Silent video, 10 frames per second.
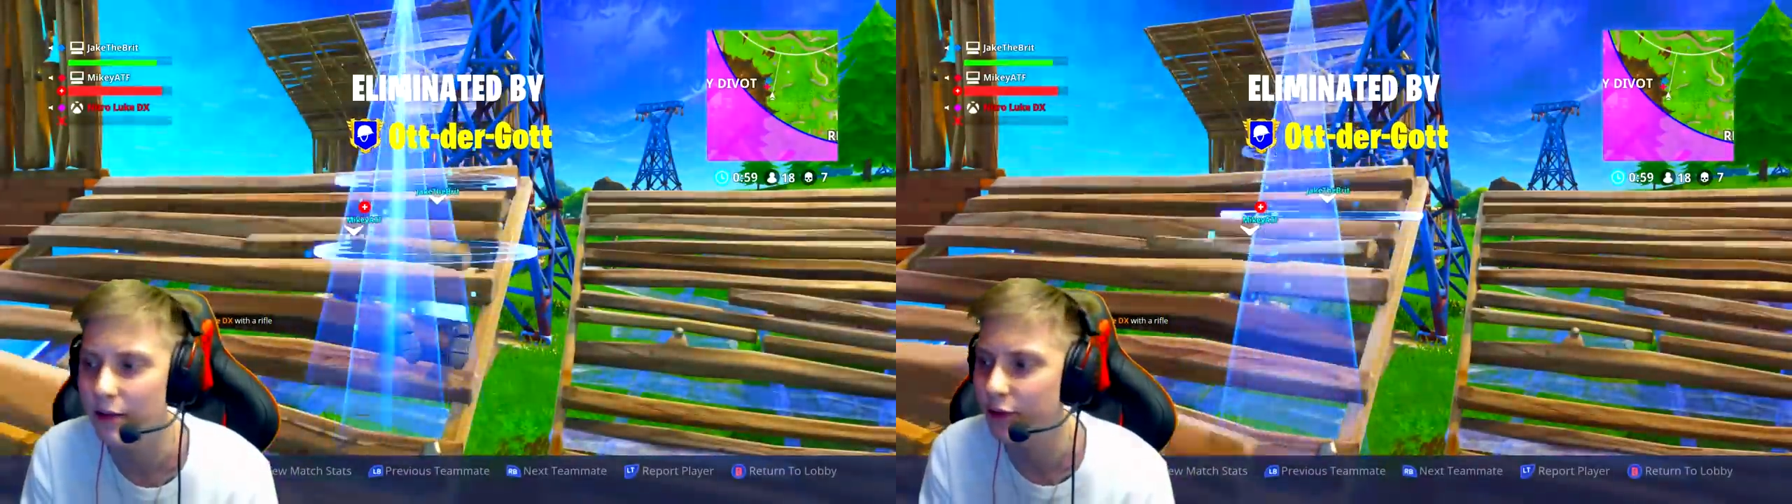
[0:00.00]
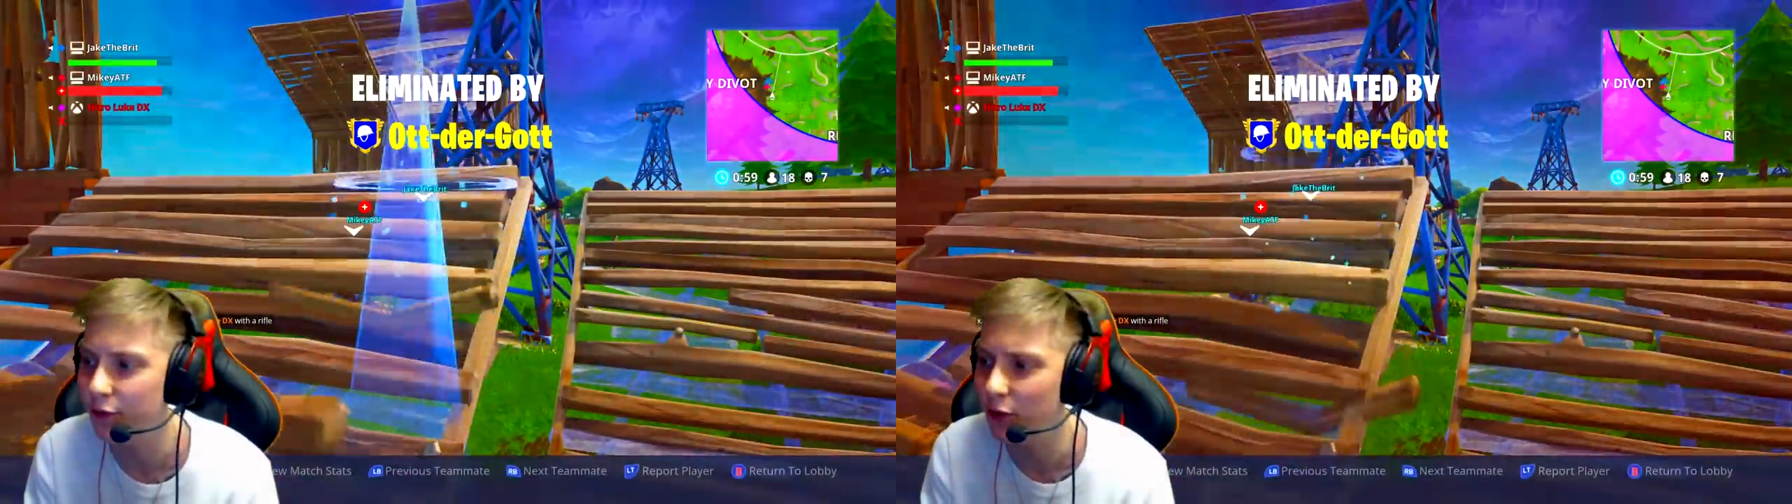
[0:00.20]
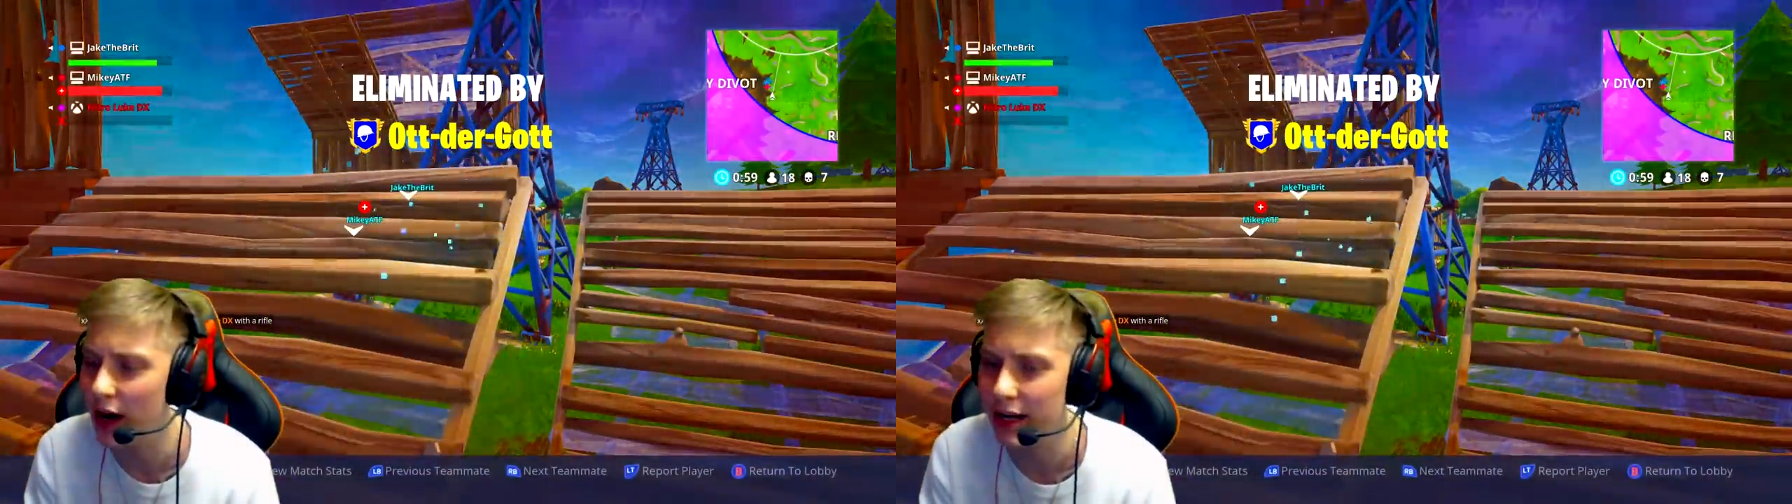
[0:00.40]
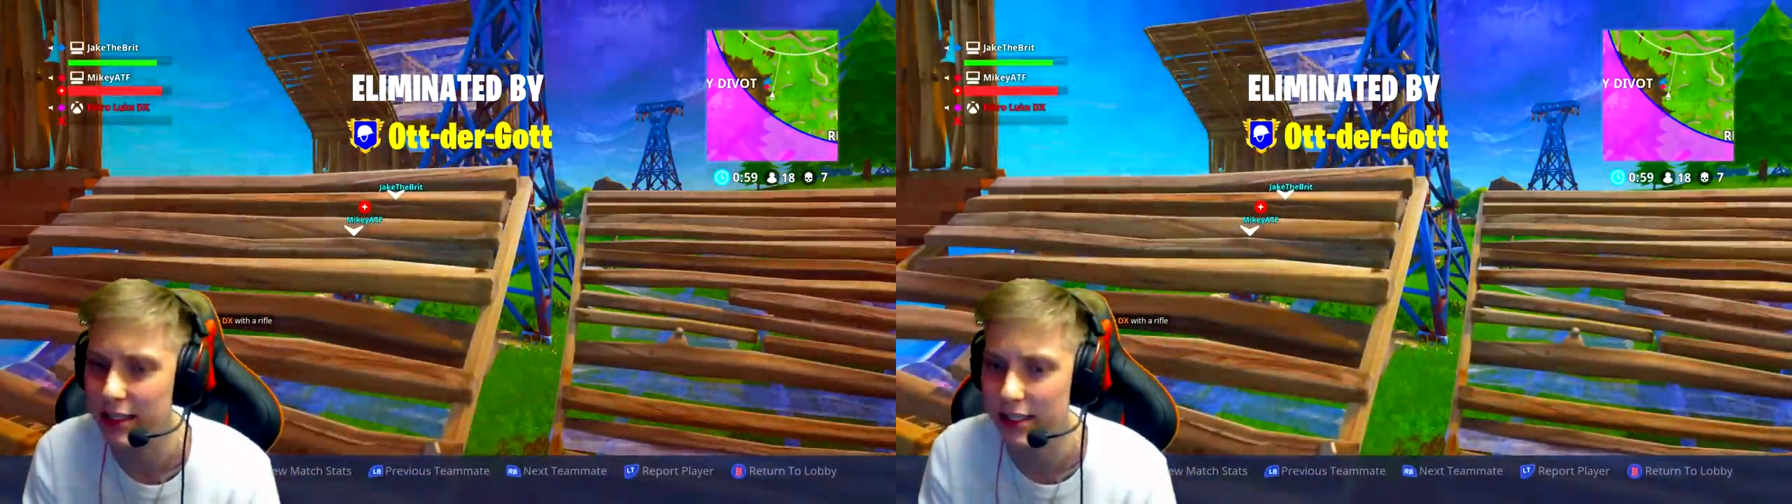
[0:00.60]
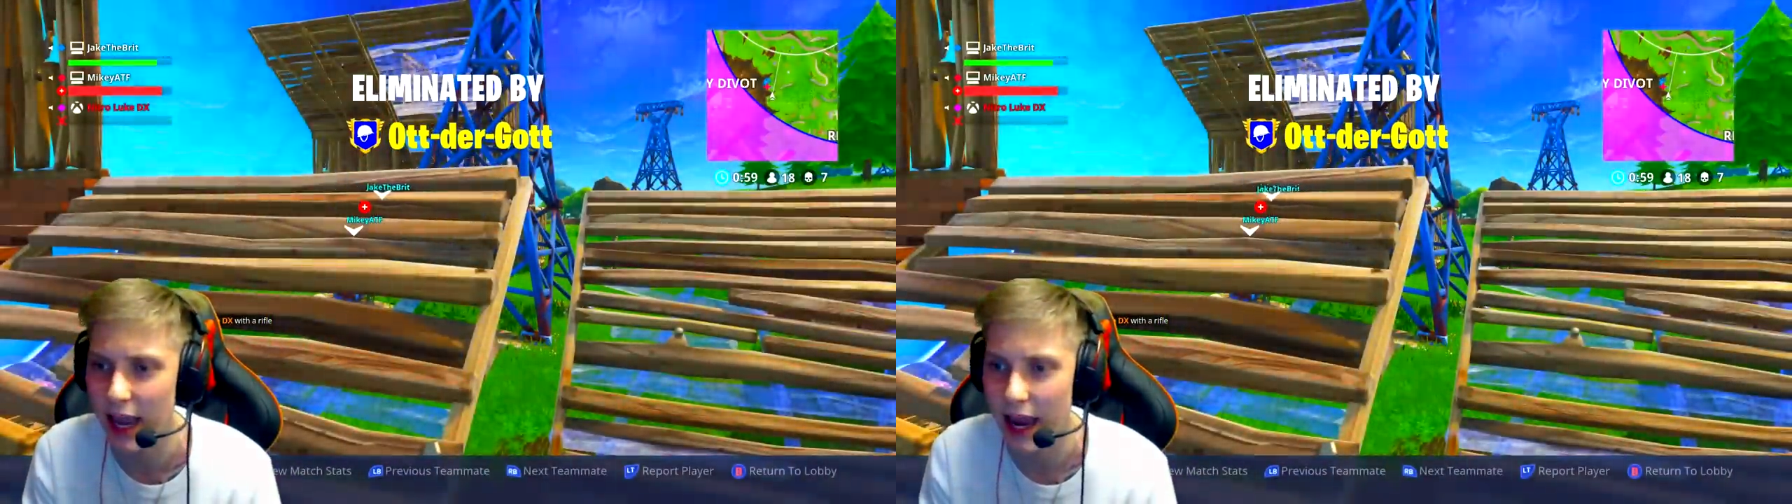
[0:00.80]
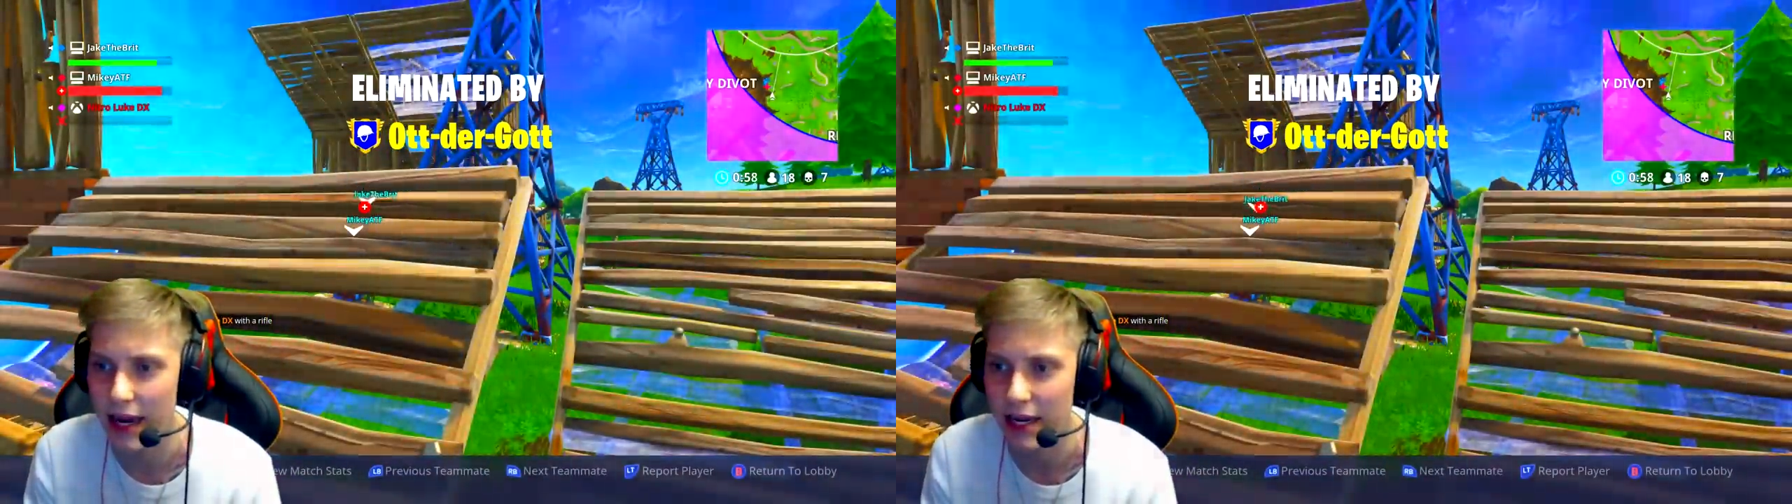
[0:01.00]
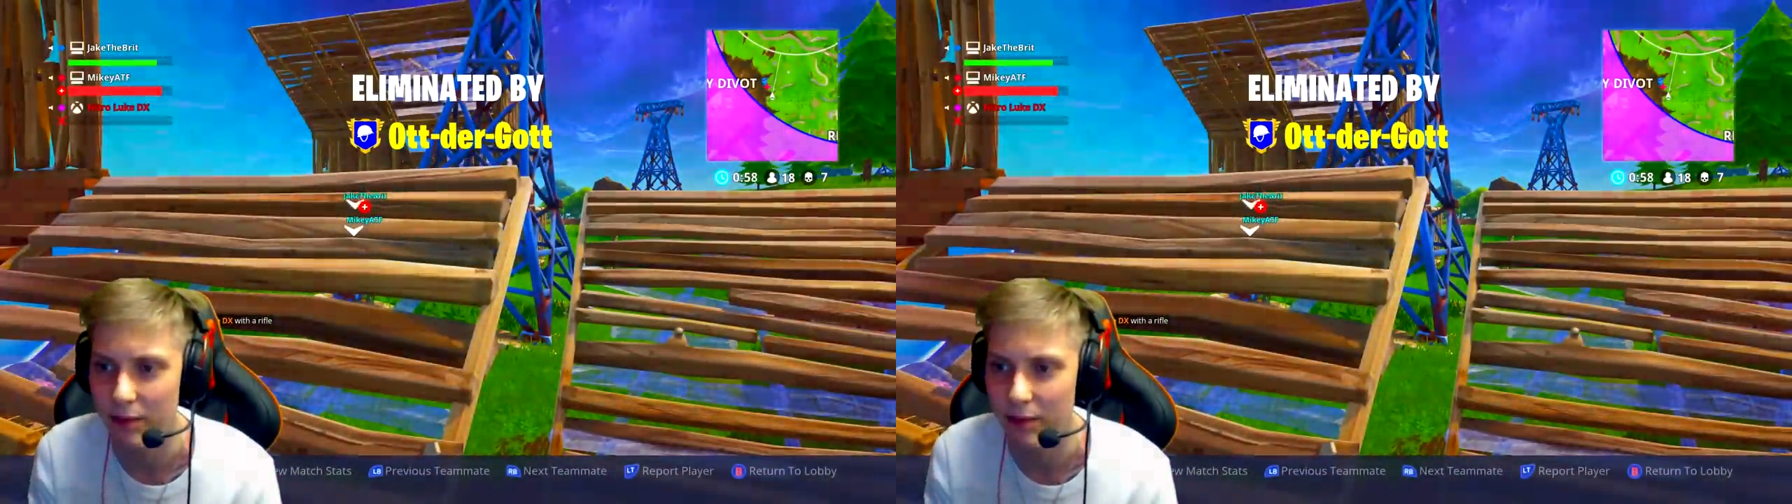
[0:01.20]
Frig's sake,